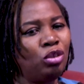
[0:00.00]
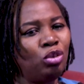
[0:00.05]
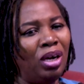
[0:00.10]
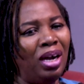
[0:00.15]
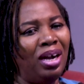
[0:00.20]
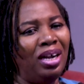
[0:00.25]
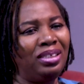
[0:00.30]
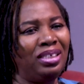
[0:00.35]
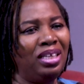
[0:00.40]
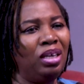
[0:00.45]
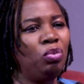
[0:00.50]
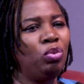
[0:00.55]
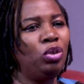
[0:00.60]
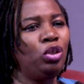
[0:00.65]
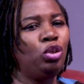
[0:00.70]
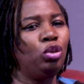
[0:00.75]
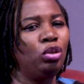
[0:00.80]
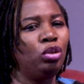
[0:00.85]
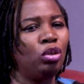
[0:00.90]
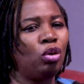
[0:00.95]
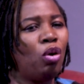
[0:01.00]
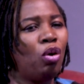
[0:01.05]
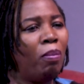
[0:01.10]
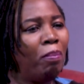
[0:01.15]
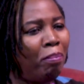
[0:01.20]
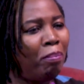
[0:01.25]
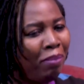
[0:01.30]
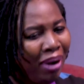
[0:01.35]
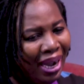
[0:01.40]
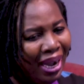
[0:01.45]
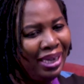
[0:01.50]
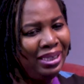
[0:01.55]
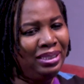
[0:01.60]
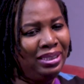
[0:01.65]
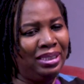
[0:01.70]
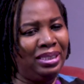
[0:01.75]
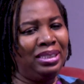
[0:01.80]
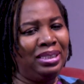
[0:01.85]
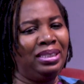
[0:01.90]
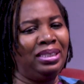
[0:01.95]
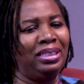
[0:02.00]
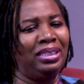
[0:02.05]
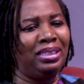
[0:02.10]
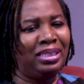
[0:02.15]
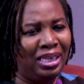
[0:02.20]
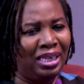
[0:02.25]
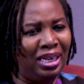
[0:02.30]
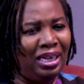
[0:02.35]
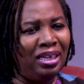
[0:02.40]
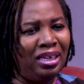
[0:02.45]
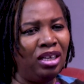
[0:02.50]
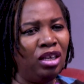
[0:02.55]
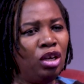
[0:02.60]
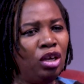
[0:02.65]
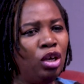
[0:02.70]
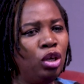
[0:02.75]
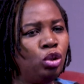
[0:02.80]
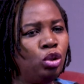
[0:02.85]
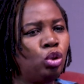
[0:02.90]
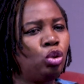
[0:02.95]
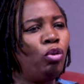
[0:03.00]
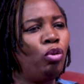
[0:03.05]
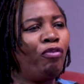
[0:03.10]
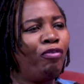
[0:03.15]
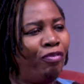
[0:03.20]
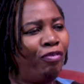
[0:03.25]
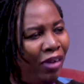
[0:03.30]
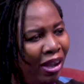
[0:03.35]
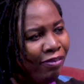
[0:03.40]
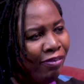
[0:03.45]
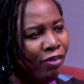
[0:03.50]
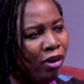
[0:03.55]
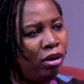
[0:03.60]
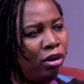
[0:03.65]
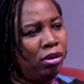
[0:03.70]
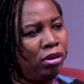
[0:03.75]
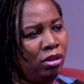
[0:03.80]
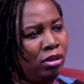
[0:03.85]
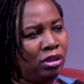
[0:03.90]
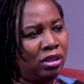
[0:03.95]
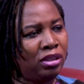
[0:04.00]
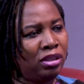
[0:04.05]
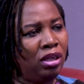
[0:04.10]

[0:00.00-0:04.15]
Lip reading: day. We should command the day to favor us.